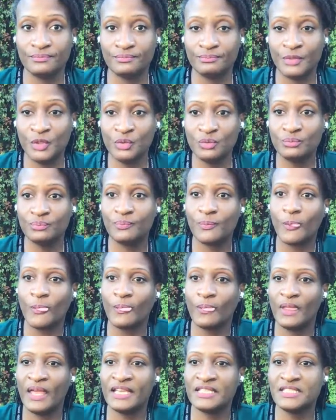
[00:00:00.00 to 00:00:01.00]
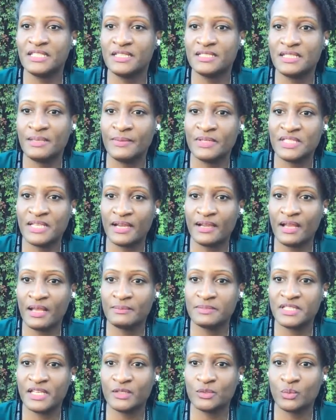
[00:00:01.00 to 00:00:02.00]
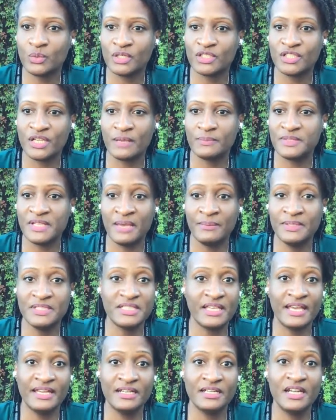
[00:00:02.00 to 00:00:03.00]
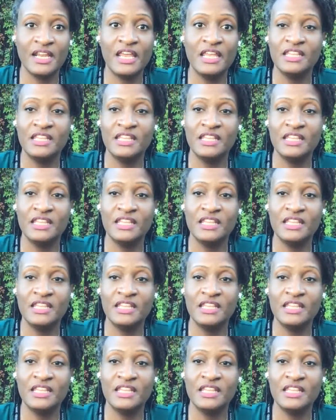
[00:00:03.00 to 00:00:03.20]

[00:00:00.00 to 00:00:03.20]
Boom. exodussummit.com/workshops. I'm excited.